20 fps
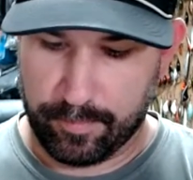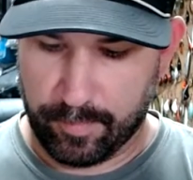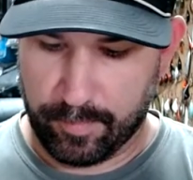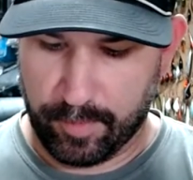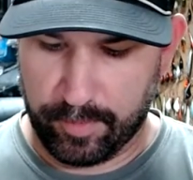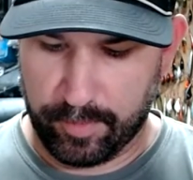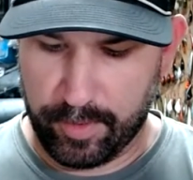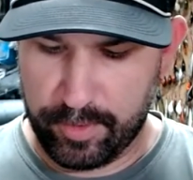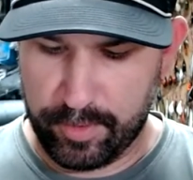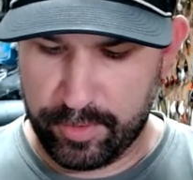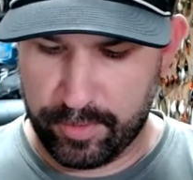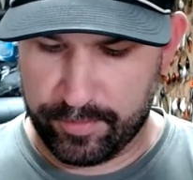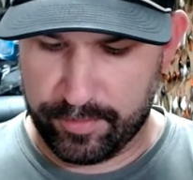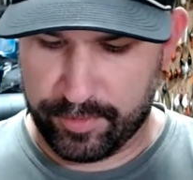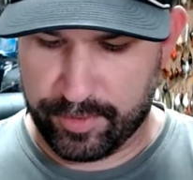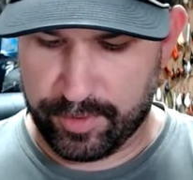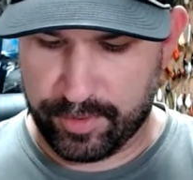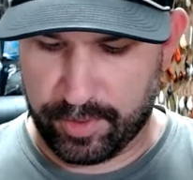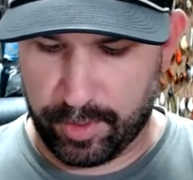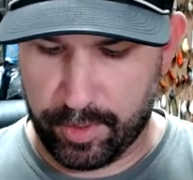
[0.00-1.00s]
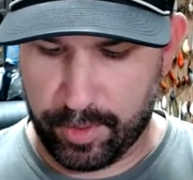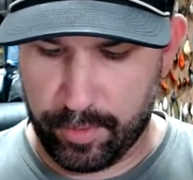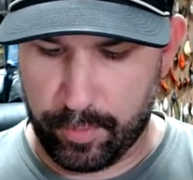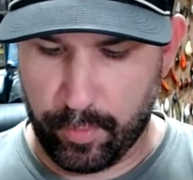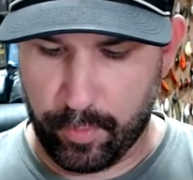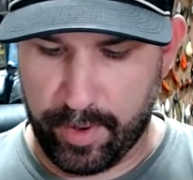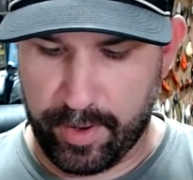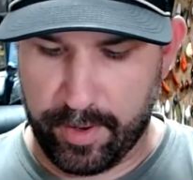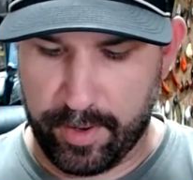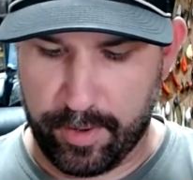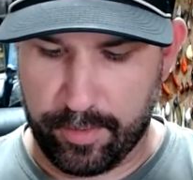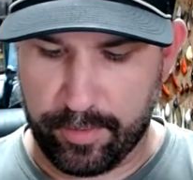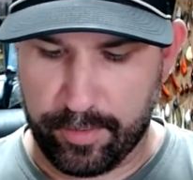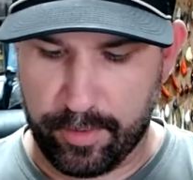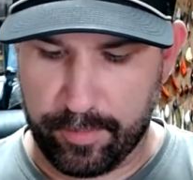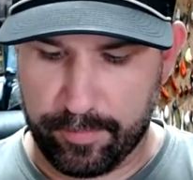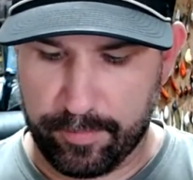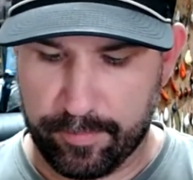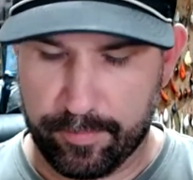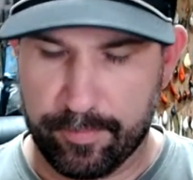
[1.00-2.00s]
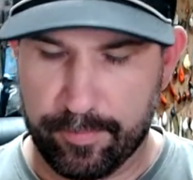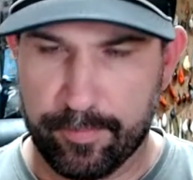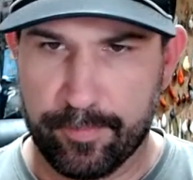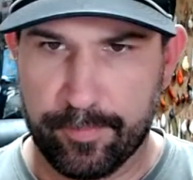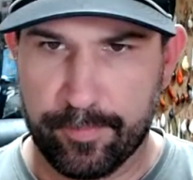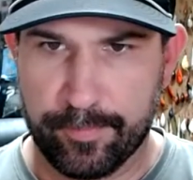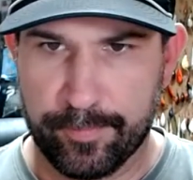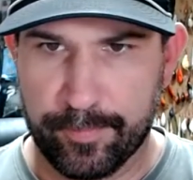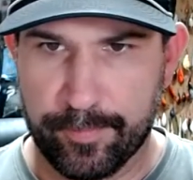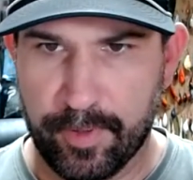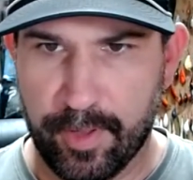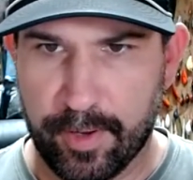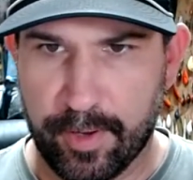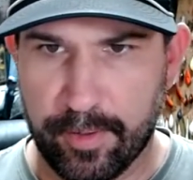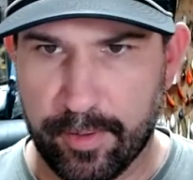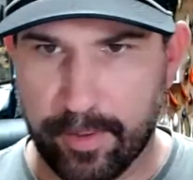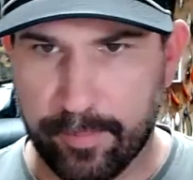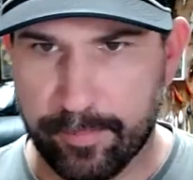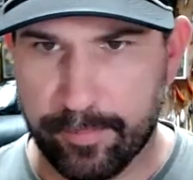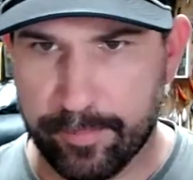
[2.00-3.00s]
Those have slowed way down though, luckily.